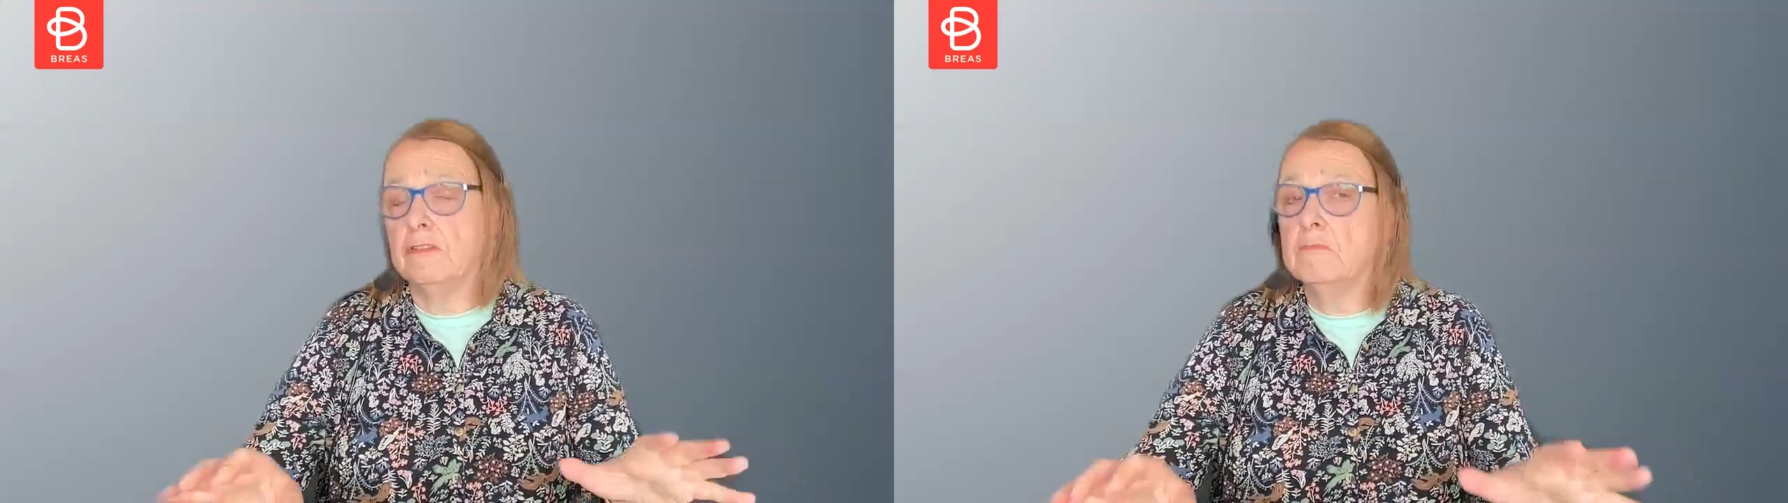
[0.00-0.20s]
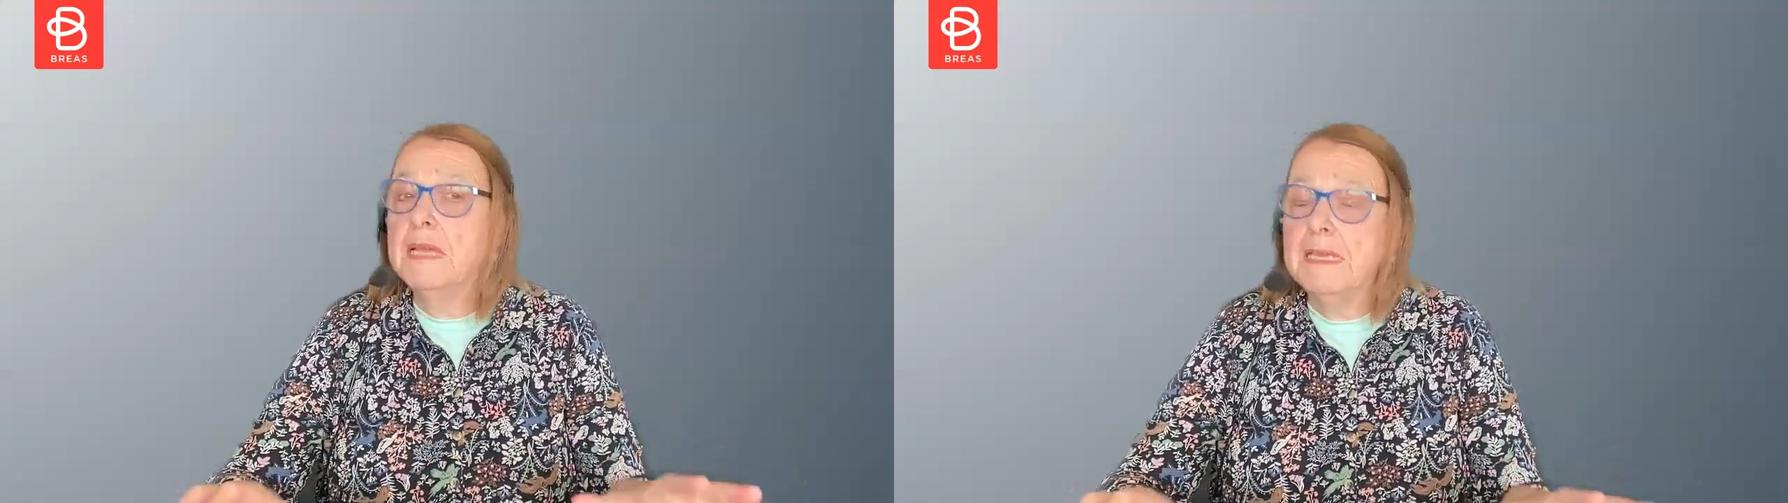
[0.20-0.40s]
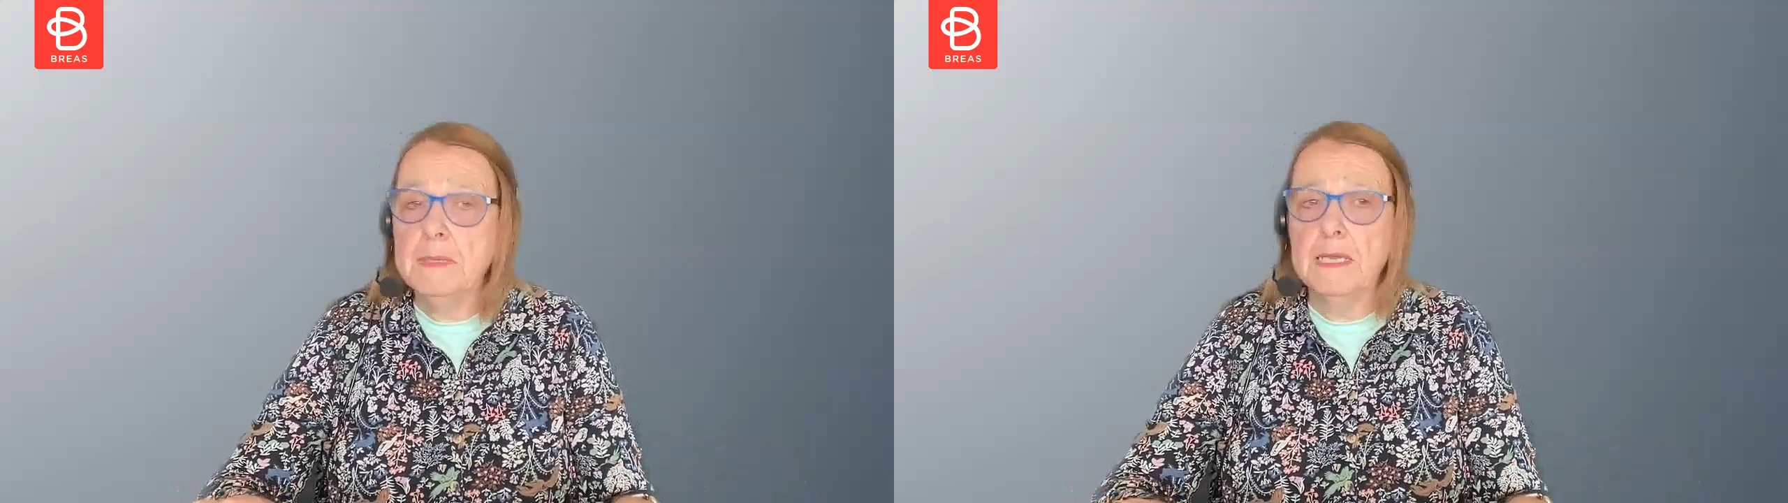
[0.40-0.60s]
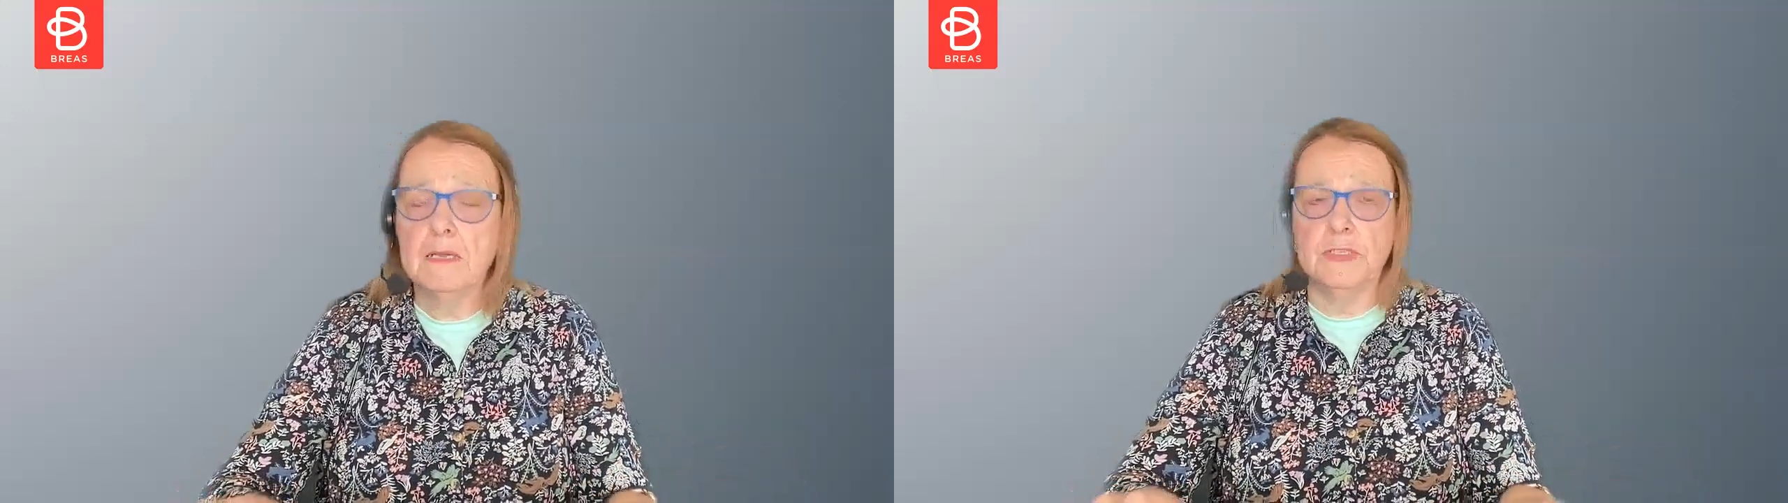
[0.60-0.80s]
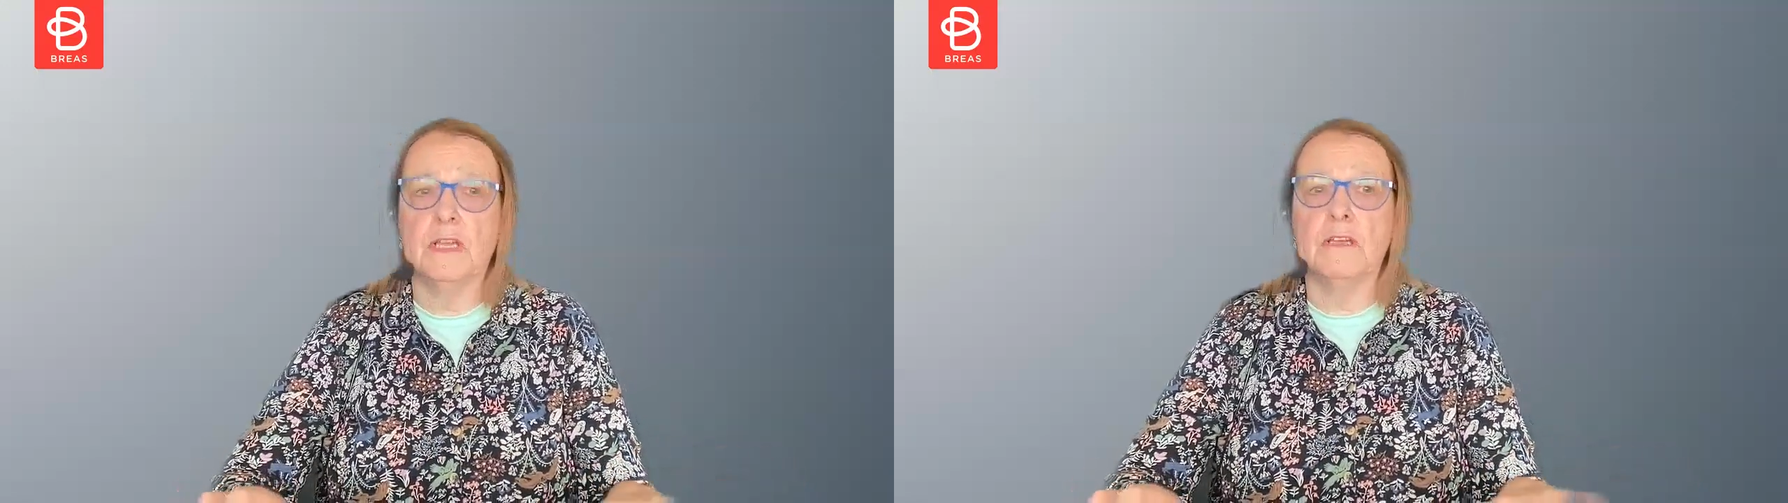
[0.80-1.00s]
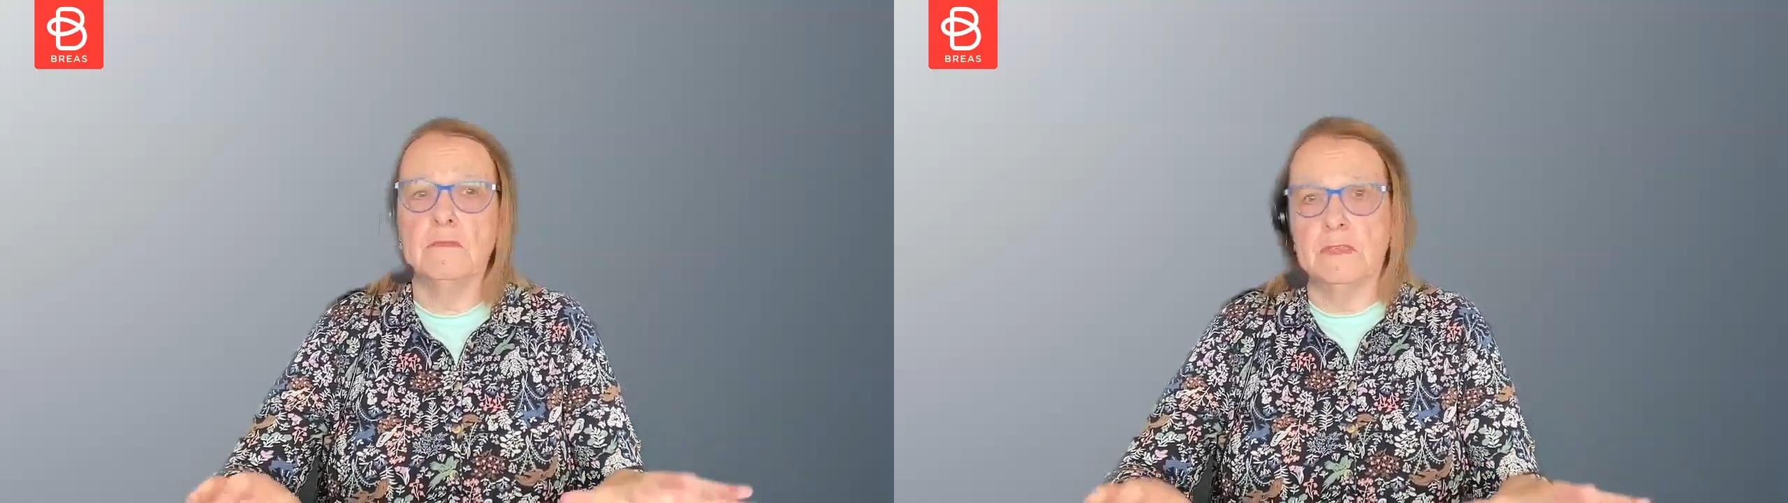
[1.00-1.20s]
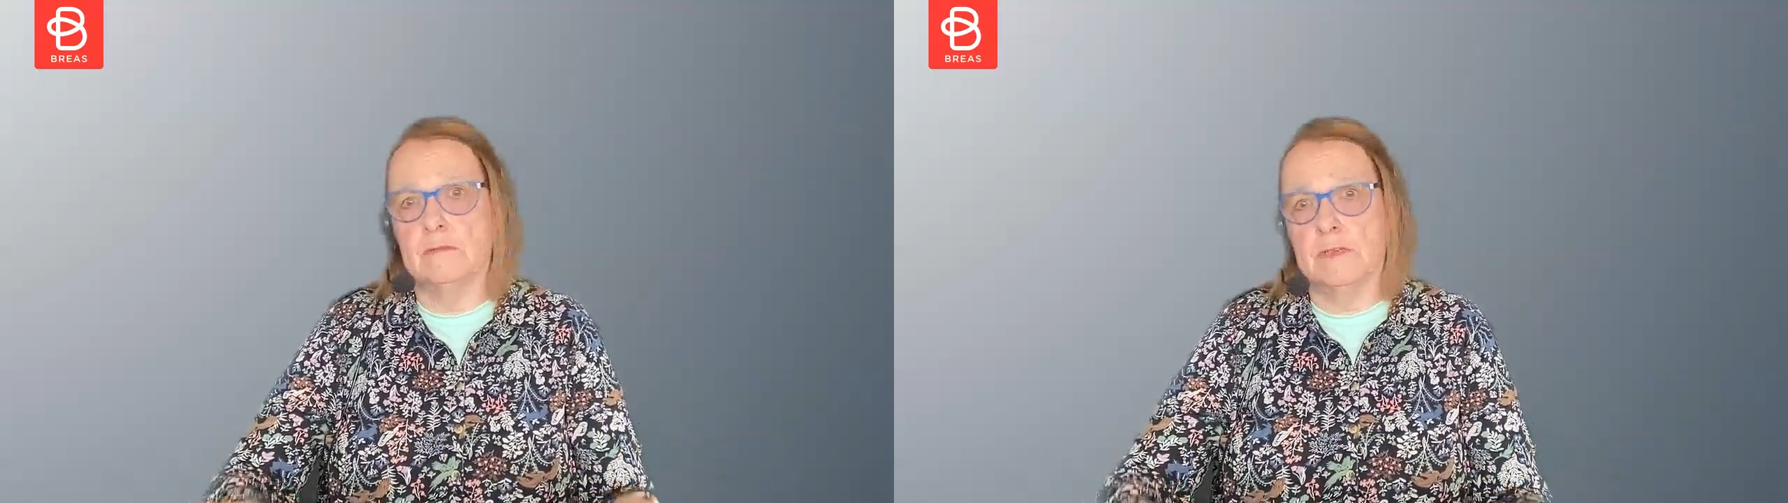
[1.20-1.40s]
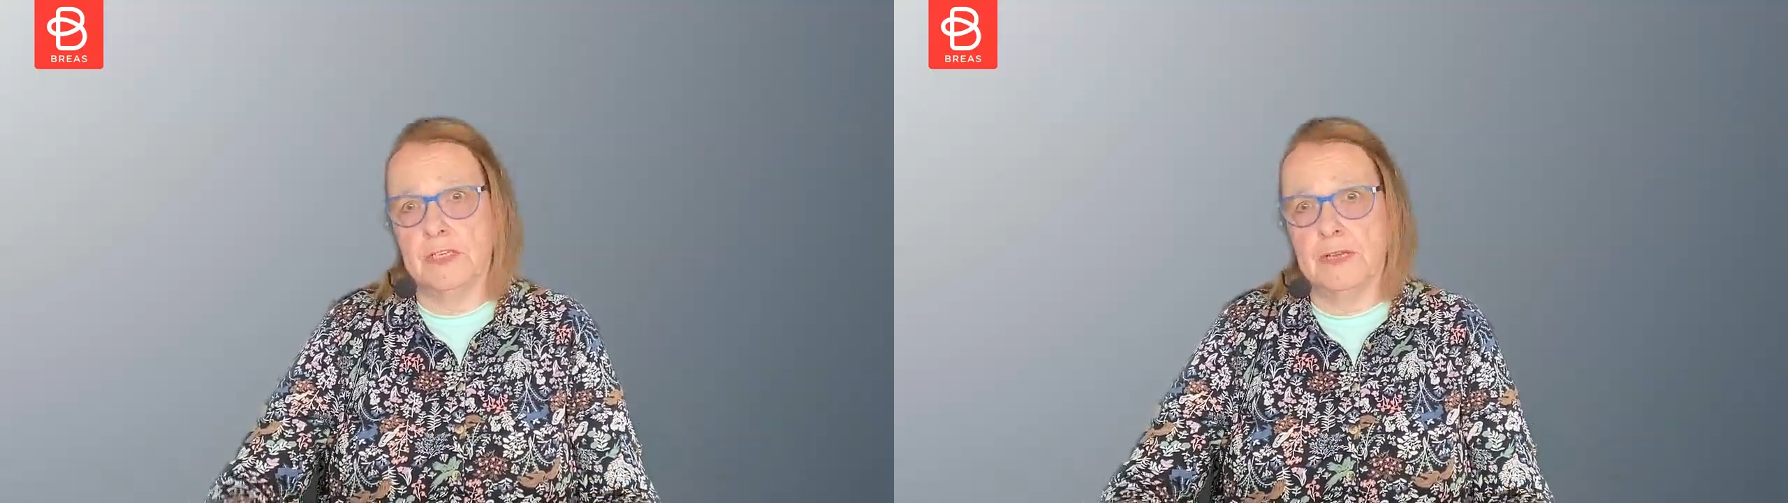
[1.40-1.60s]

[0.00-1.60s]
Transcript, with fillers: you may be able to cope with it when you